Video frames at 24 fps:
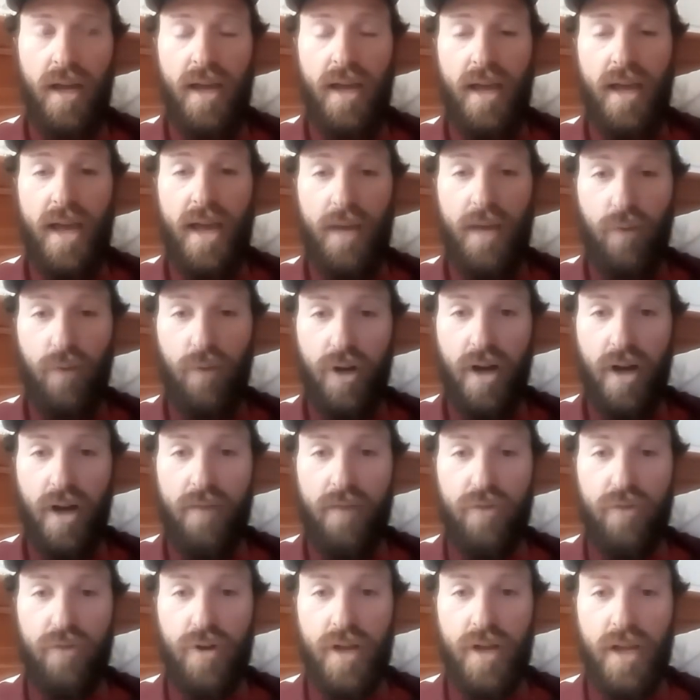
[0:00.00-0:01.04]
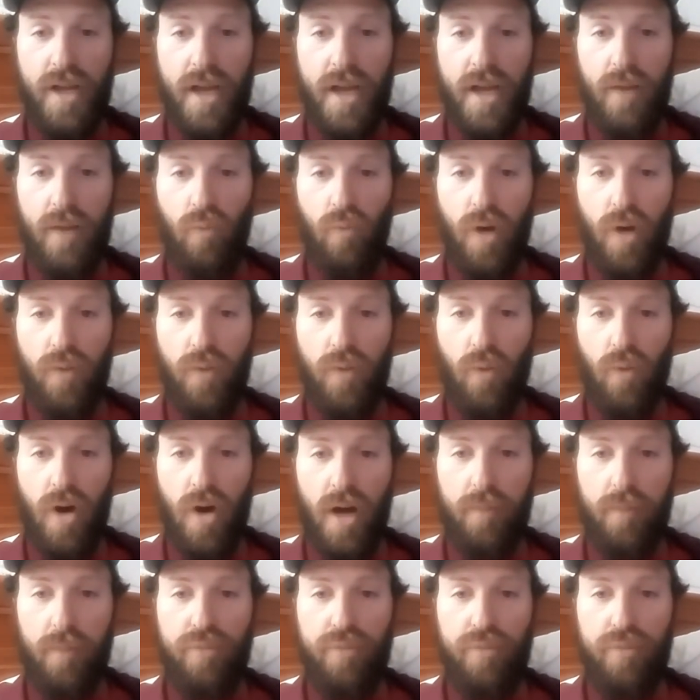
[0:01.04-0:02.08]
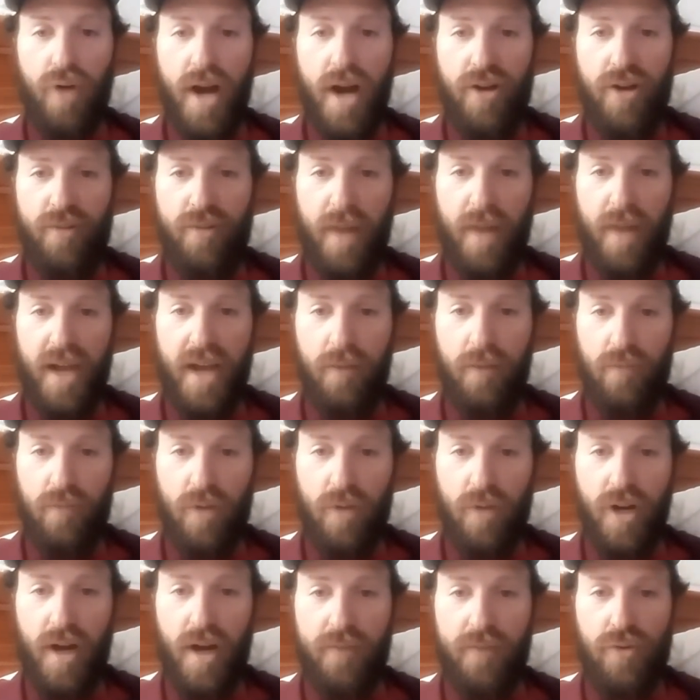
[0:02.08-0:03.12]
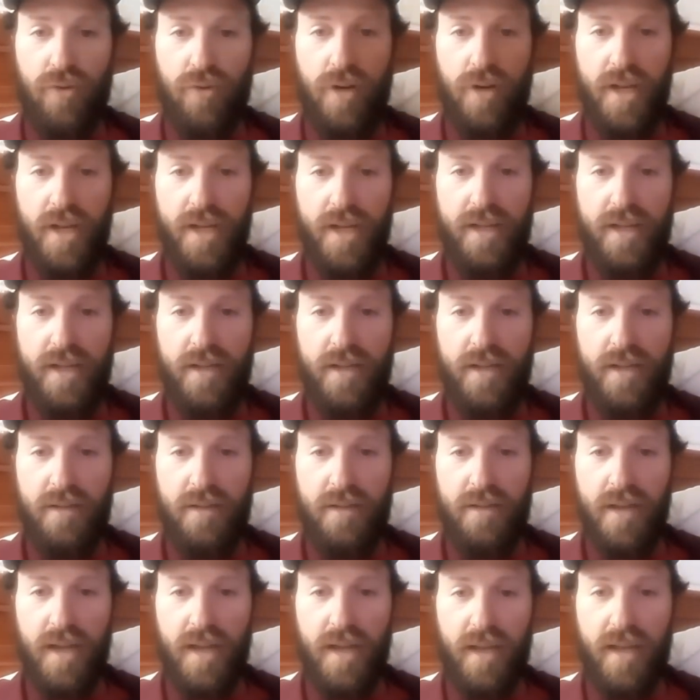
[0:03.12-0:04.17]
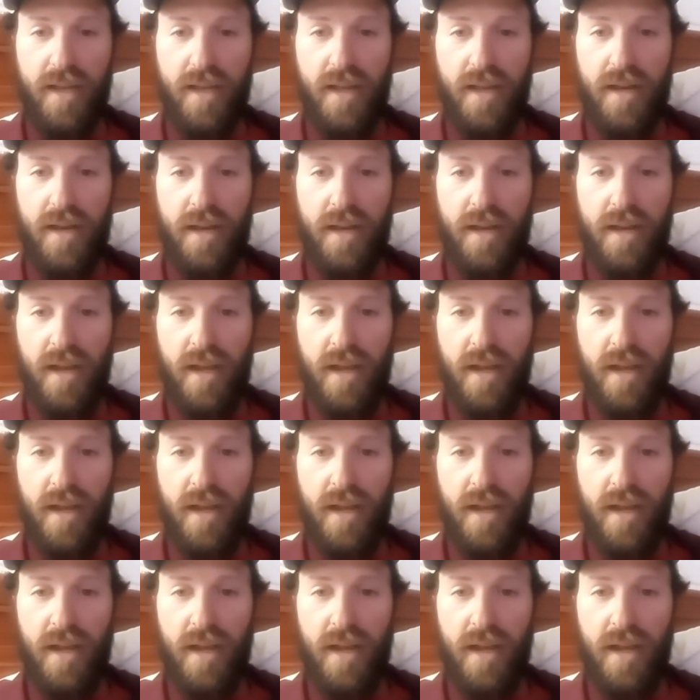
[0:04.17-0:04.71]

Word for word: in recovery and one walk prior to my recovery, it, it can,